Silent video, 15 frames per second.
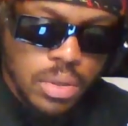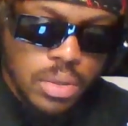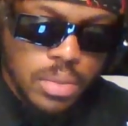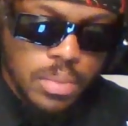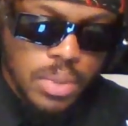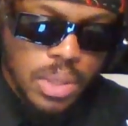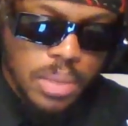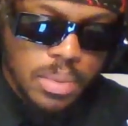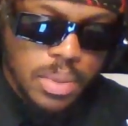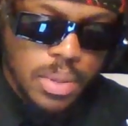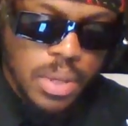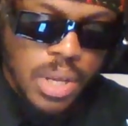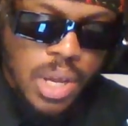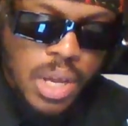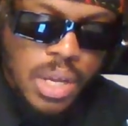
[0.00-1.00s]
Steps.
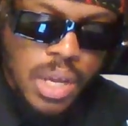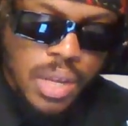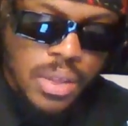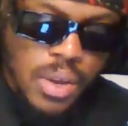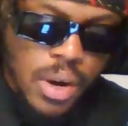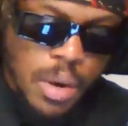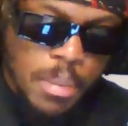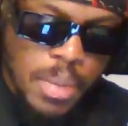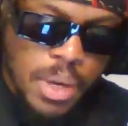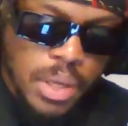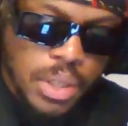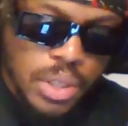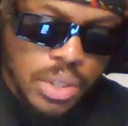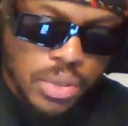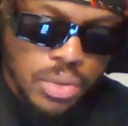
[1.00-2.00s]
Yeah, there are many
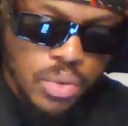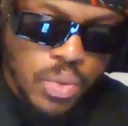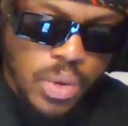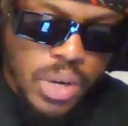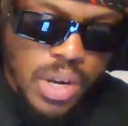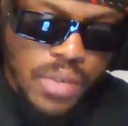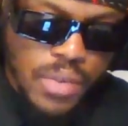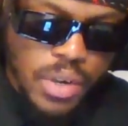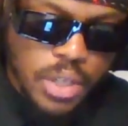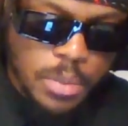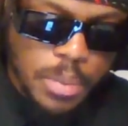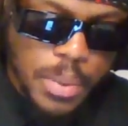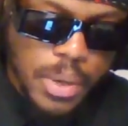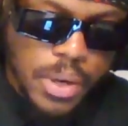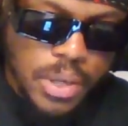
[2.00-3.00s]
children who would never
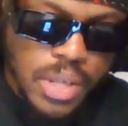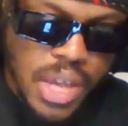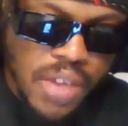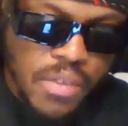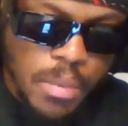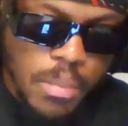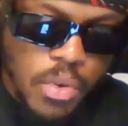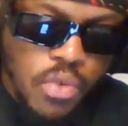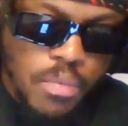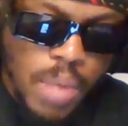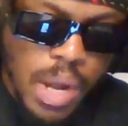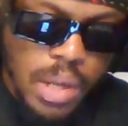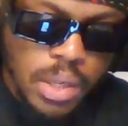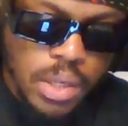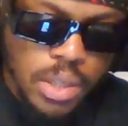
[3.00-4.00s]
experience having both
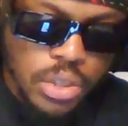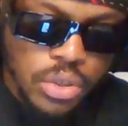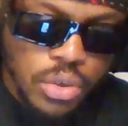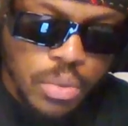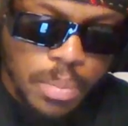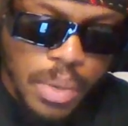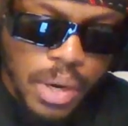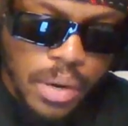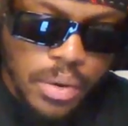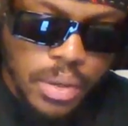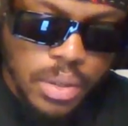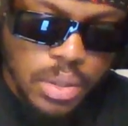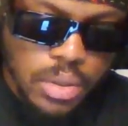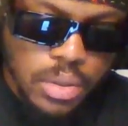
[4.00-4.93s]
biological parents